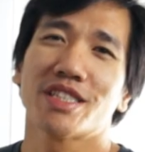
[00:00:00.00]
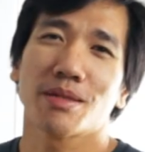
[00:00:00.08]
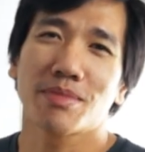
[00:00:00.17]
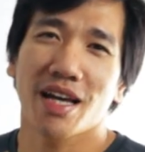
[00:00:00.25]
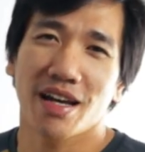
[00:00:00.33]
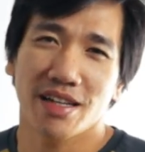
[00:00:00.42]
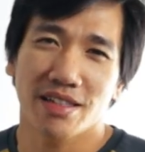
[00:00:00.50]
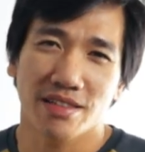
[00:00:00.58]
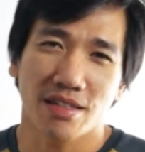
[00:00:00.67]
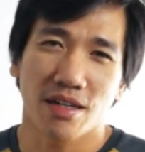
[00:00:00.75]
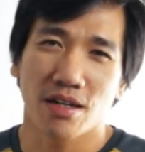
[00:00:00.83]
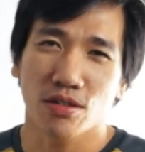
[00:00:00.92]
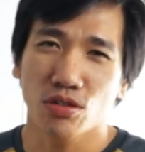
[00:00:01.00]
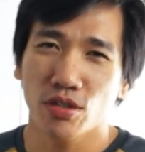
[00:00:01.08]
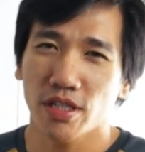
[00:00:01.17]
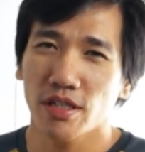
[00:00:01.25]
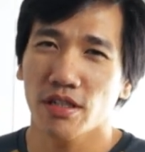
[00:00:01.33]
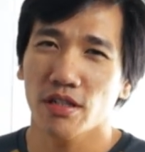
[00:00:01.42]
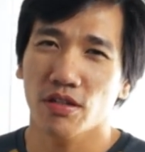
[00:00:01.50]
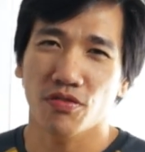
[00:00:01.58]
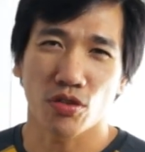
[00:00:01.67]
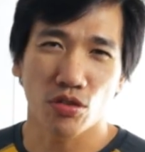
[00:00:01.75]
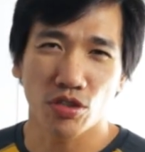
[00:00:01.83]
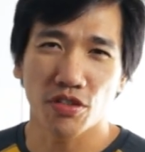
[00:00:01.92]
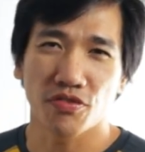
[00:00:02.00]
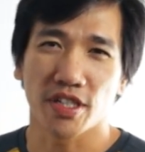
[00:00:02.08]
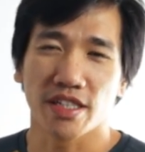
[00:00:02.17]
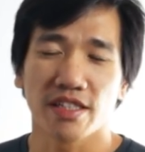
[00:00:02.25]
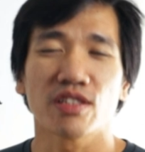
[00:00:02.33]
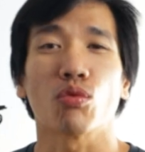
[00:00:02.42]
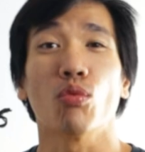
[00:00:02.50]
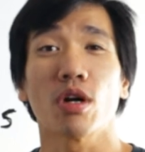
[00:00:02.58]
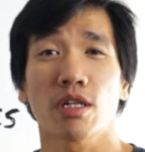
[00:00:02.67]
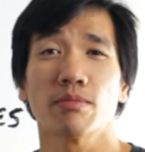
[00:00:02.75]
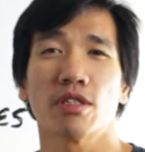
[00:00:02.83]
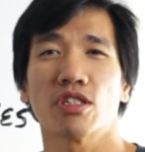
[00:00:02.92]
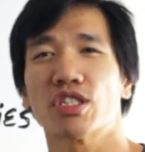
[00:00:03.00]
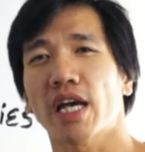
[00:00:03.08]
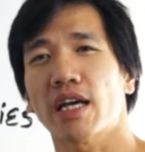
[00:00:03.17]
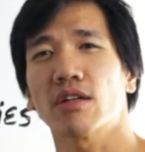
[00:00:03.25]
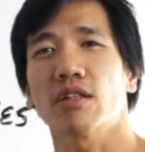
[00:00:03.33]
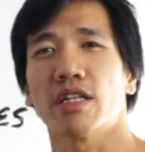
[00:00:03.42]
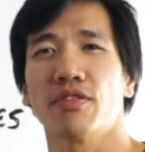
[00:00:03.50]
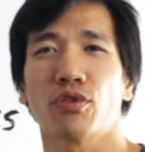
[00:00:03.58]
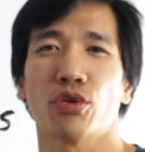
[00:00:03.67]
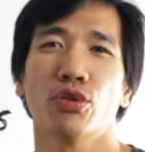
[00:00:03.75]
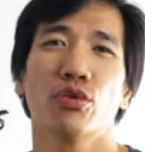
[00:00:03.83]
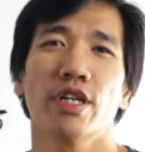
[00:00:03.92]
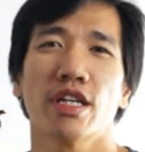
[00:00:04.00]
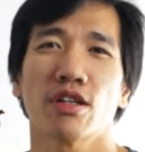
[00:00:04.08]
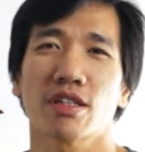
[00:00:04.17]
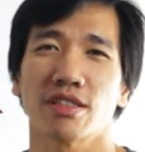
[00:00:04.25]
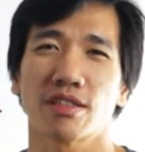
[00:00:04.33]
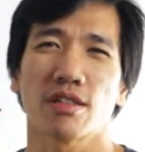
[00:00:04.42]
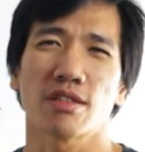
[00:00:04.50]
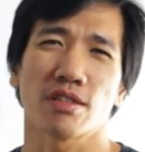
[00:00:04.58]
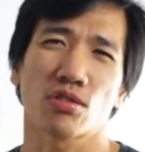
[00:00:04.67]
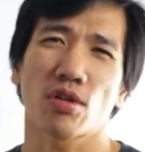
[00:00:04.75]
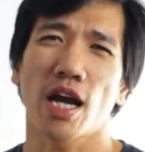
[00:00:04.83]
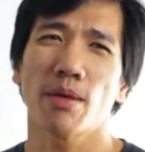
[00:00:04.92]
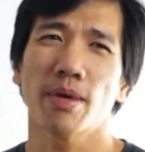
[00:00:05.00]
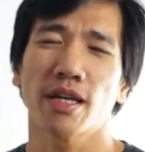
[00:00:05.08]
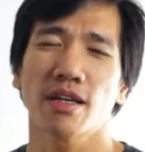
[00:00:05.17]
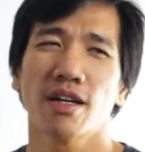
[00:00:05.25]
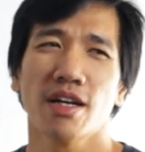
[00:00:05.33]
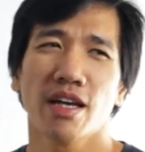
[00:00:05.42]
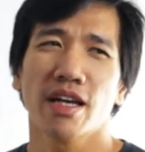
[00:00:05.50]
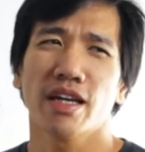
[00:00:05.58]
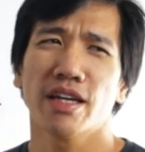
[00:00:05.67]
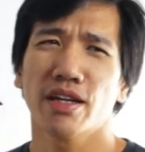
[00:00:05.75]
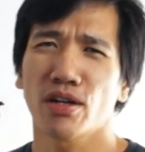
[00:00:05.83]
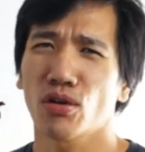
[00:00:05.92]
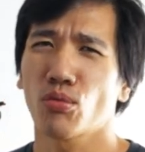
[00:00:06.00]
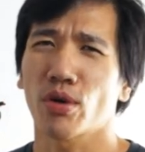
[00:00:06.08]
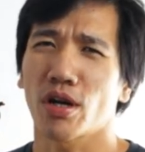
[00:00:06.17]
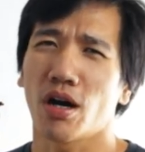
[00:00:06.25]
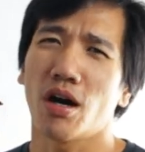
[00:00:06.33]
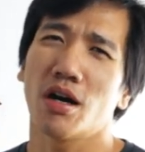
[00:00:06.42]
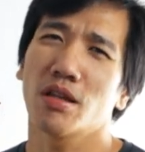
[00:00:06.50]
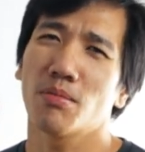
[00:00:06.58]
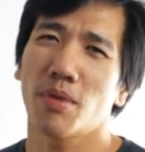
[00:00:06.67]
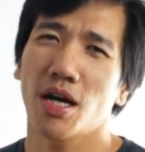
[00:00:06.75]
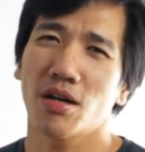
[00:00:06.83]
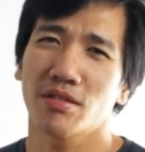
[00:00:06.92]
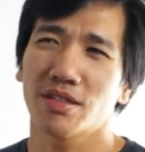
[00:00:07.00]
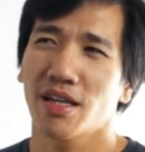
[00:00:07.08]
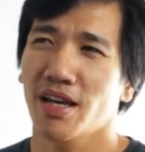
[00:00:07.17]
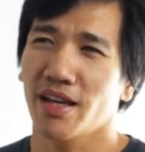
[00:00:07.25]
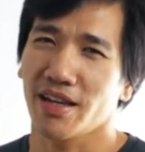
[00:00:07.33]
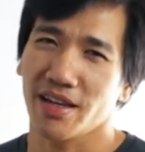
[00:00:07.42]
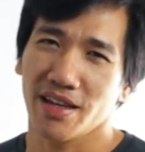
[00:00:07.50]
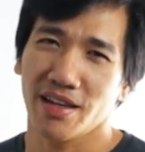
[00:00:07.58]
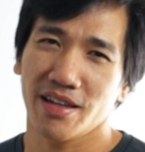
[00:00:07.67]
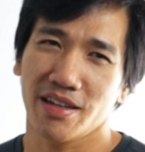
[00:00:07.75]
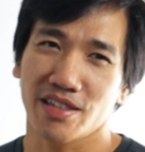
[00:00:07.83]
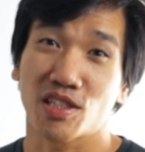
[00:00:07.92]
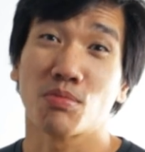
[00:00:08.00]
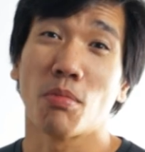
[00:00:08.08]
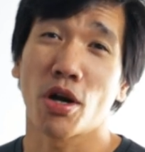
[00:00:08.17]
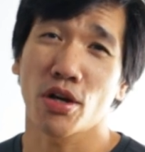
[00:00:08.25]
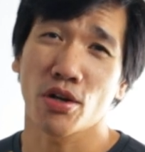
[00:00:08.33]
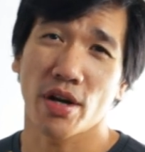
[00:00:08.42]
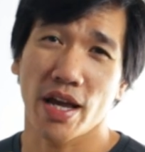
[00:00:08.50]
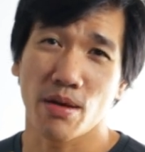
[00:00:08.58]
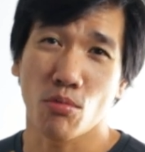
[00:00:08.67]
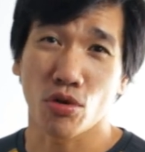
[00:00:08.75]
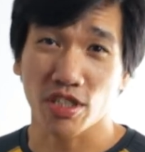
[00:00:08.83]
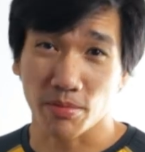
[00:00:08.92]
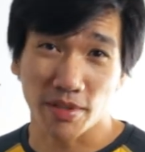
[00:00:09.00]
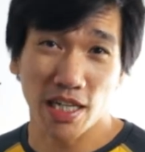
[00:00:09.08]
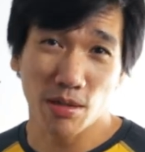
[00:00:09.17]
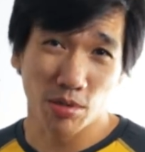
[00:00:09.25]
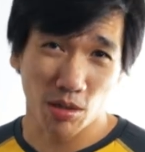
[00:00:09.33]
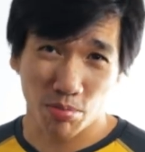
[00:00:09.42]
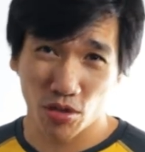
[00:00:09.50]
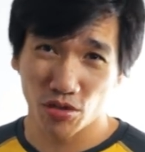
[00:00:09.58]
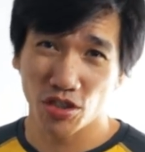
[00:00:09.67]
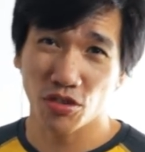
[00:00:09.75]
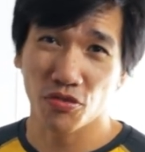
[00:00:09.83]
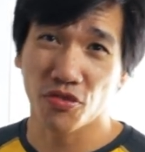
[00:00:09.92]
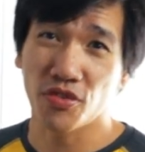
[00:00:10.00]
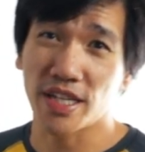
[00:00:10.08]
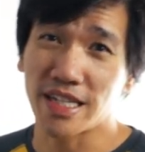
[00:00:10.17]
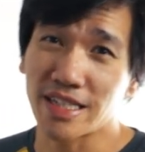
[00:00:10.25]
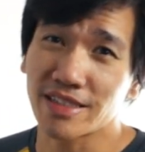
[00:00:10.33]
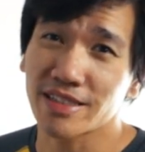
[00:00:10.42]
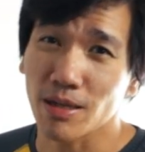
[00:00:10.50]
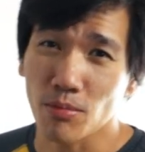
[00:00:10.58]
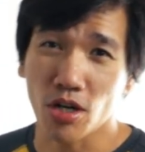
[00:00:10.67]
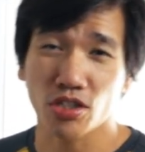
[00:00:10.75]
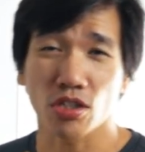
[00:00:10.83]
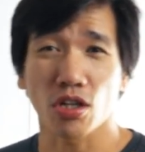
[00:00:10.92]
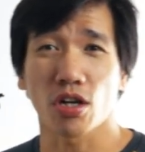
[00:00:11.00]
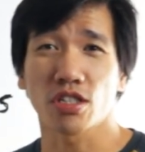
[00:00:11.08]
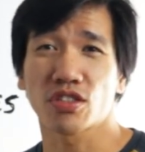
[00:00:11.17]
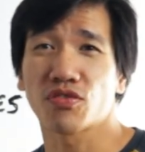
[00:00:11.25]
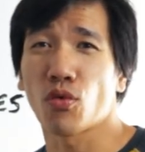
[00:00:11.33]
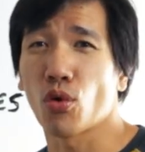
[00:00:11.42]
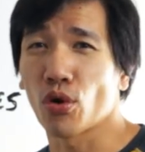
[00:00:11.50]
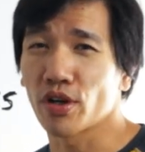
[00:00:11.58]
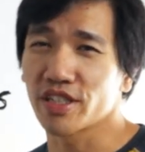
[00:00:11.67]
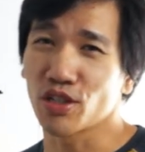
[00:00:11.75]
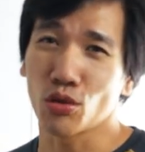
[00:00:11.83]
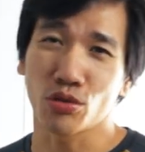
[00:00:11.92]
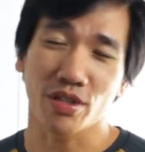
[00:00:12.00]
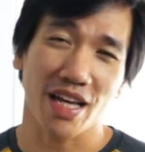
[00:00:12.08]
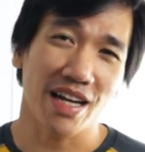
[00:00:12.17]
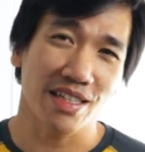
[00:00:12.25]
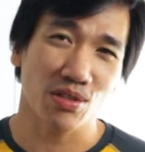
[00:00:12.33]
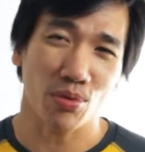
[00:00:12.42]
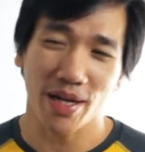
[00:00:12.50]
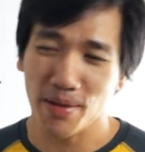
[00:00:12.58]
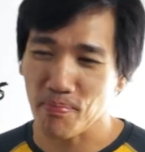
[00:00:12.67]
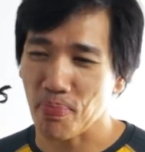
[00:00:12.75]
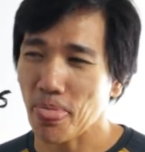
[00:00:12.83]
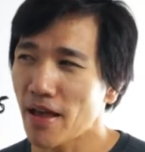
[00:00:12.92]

What's up guys, Hong Nguyen here for OG Fitness. Welcome to the channel. If you're new here, consider subscribing. Here we're all about a smarter and more sustainable approach to fitness and martial arts for the older guys, right?